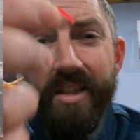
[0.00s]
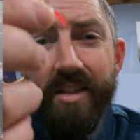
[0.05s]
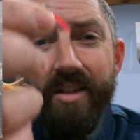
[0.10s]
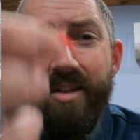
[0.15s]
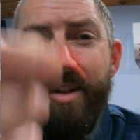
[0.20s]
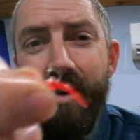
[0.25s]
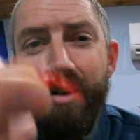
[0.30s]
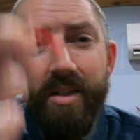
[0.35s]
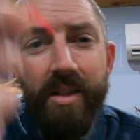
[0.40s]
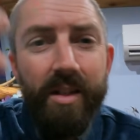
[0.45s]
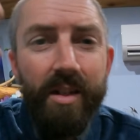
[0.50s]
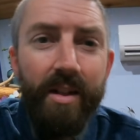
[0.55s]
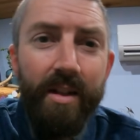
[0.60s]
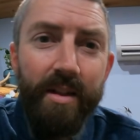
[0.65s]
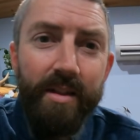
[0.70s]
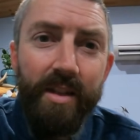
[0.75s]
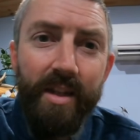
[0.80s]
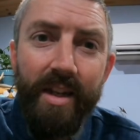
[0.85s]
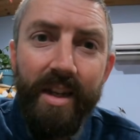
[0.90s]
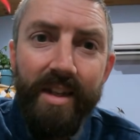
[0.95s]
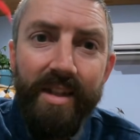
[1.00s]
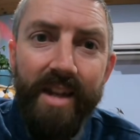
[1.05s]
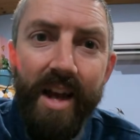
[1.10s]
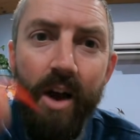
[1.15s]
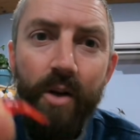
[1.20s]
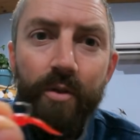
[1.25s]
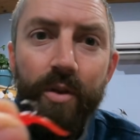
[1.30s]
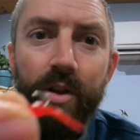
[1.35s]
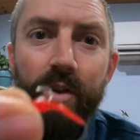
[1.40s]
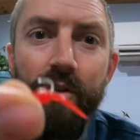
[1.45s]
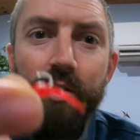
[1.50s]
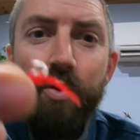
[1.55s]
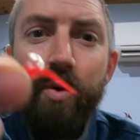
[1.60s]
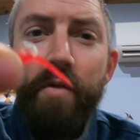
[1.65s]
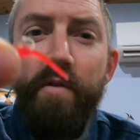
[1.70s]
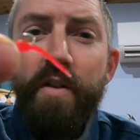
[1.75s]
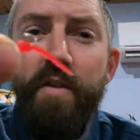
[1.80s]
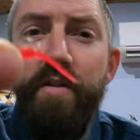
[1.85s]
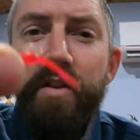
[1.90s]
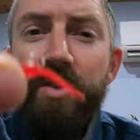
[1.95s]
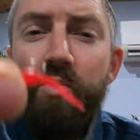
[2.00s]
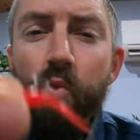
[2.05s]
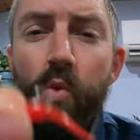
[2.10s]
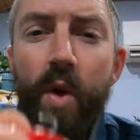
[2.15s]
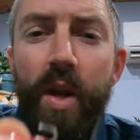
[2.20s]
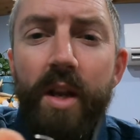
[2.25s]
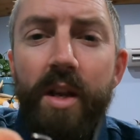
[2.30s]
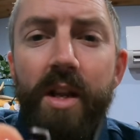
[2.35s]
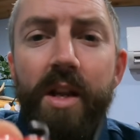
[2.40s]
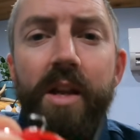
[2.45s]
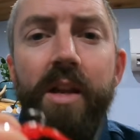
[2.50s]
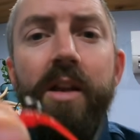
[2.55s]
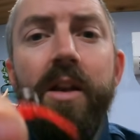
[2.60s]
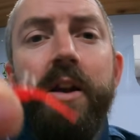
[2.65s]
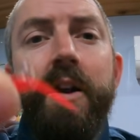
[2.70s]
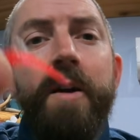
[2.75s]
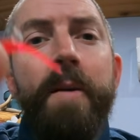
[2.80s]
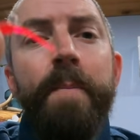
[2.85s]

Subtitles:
The tungsten lets it get down there, so even if it's windy,